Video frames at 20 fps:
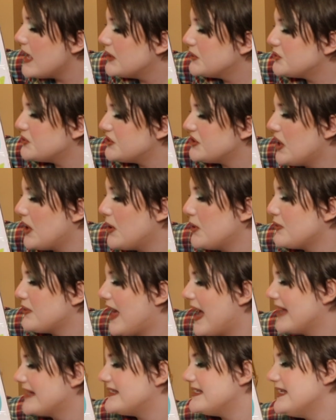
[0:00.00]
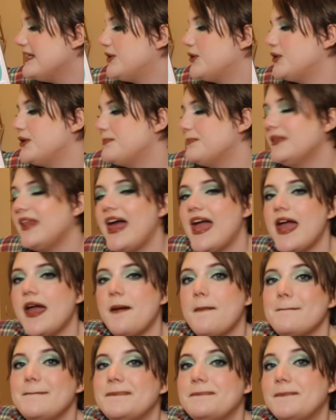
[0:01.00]
so that he could
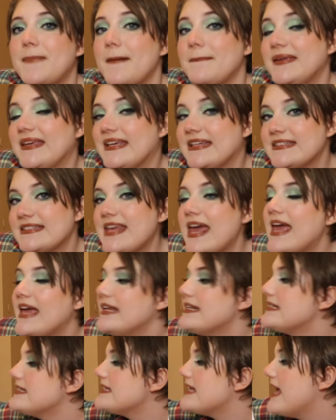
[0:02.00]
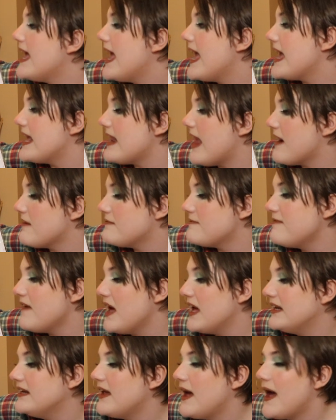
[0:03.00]
play but be contained and have
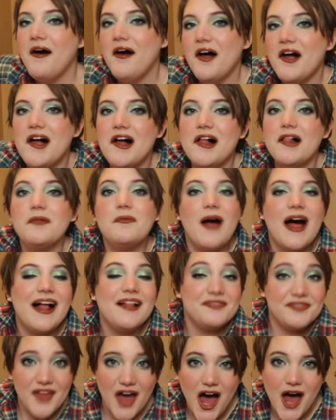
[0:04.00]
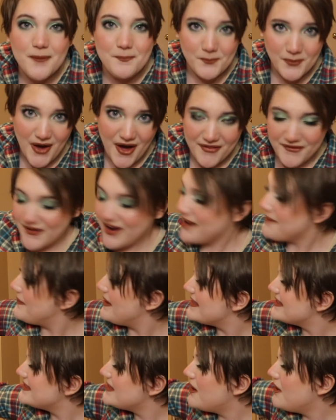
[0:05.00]
fun, all while not bothering
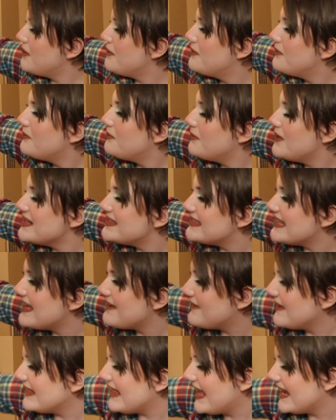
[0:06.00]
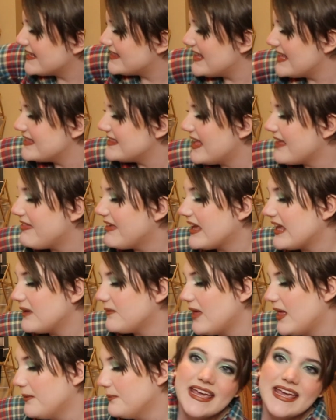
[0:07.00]
me. So we'll see if he likes this. I think he
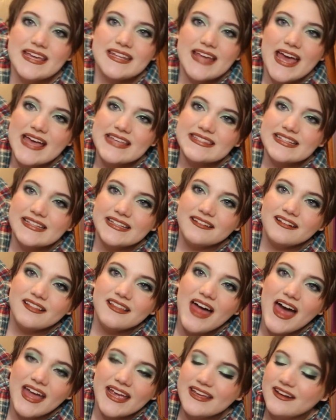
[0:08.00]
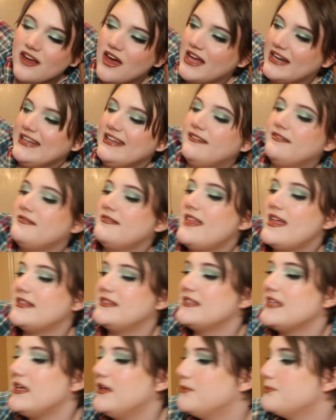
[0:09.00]
will. has a little lion on it.
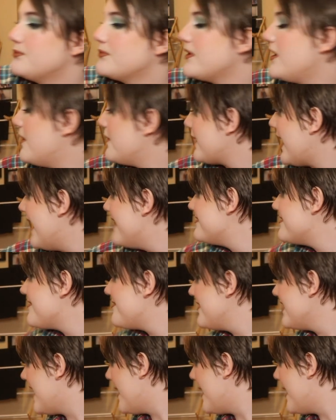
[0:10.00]
That's cute. Okay, and the thing